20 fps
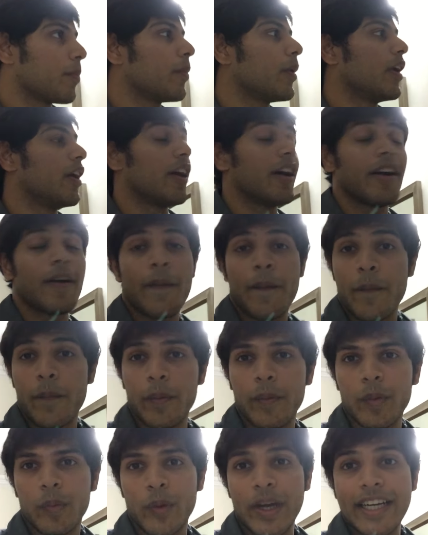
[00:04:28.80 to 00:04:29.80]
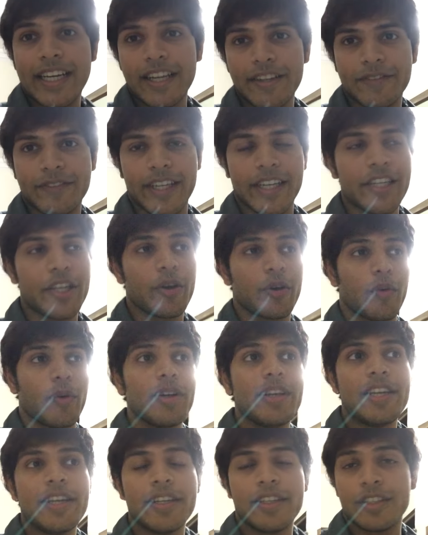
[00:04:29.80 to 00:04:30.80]
weightlifting, you're
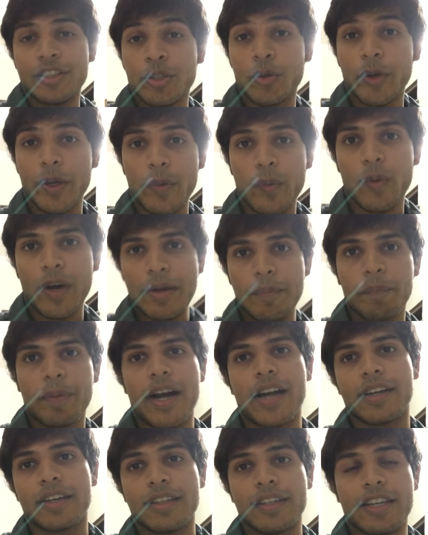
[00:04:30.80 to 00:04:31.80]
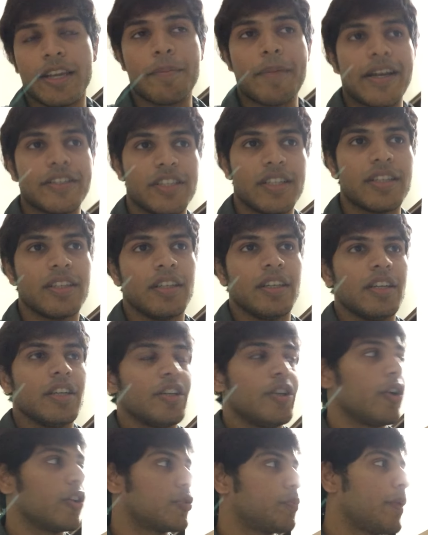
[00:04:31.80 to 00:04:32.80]
only doing one part. Imagine
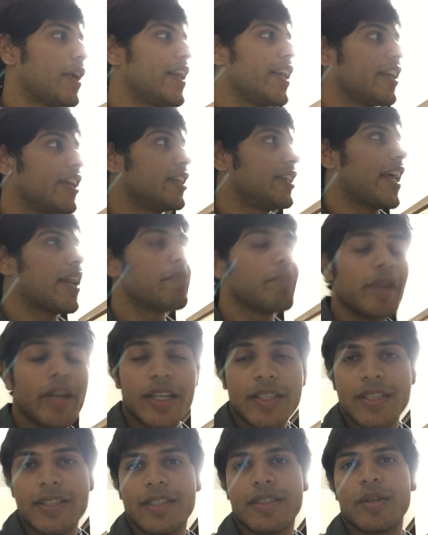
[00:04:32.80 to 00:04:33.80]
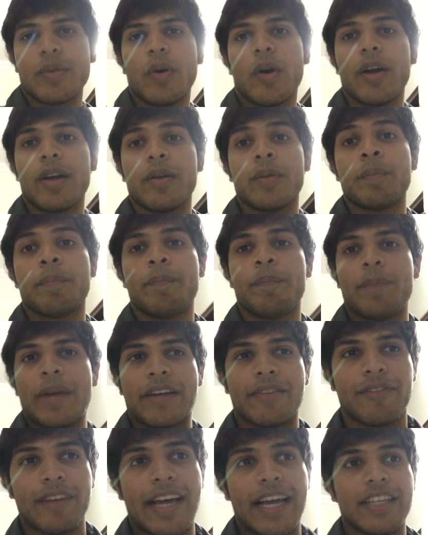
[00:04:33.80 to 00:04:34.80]
you're spending 10 minutes on
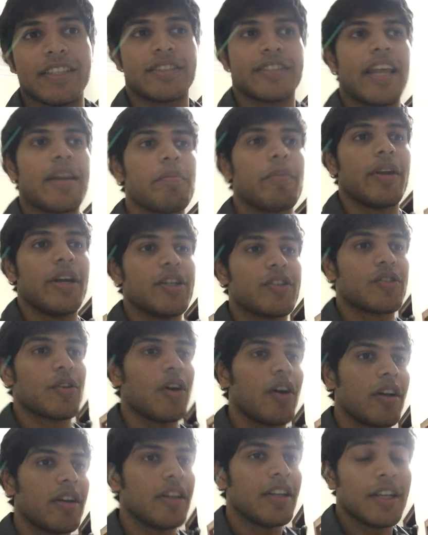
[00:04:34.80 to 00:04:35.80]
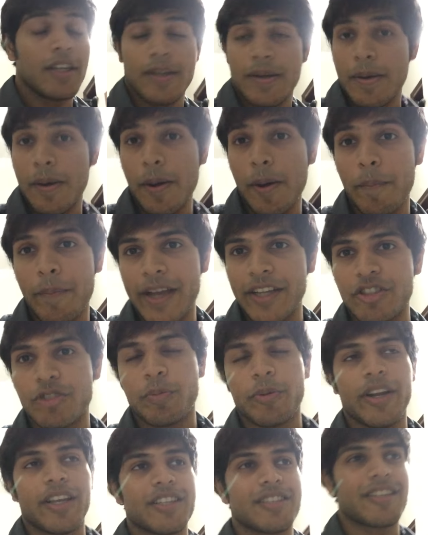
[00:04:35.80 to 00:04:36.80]
pec flies, 10 minutes on bench
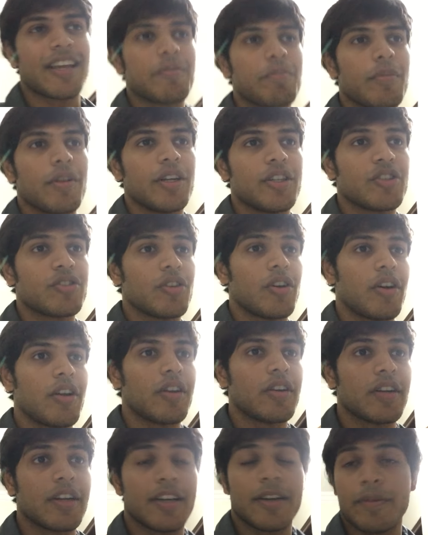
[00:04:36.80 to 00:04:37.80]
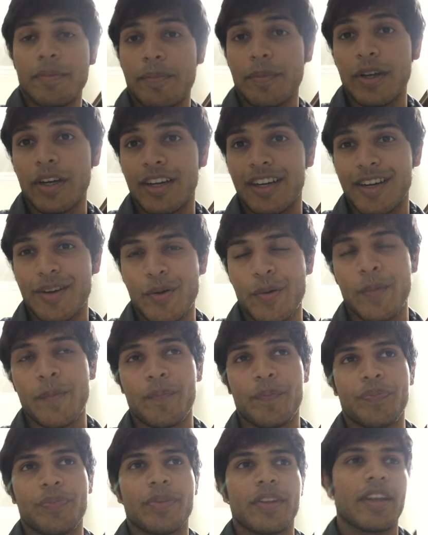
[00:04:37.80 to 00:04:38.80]
press, 10 minutes on
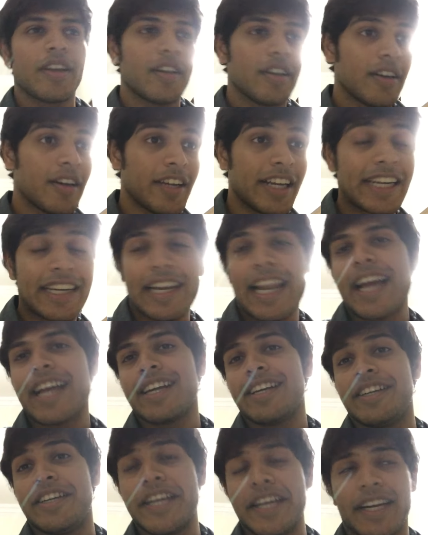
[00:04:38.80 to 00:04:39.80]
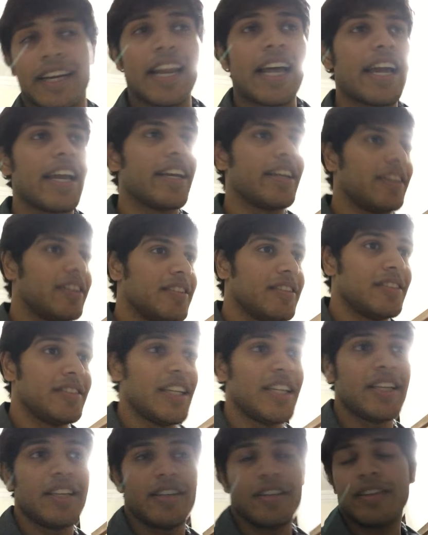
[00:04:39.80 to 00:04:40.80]
incline, decline.
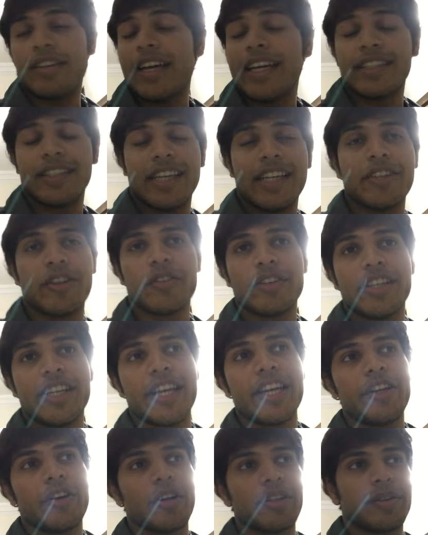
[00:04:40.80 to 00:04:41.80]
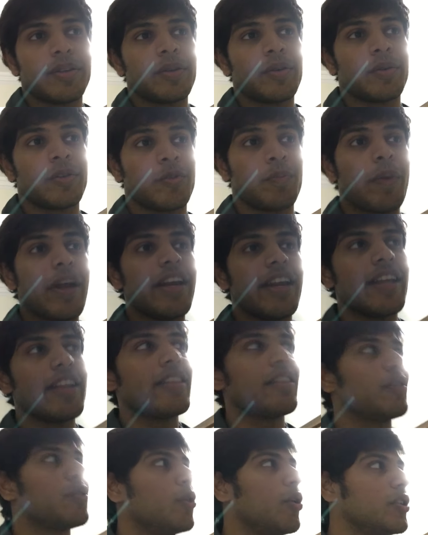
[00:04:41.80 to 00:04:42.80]
See, at the end of the day, you're
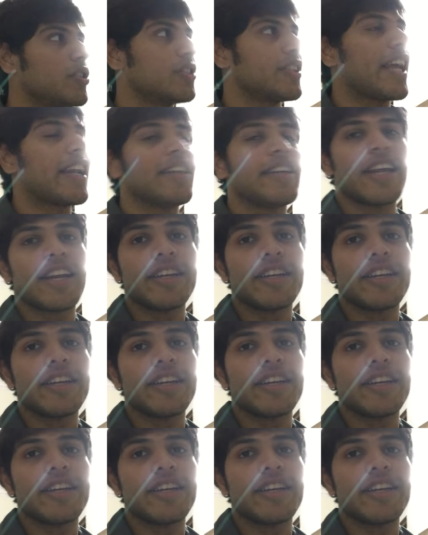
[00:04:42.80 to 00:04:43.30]
spending those 10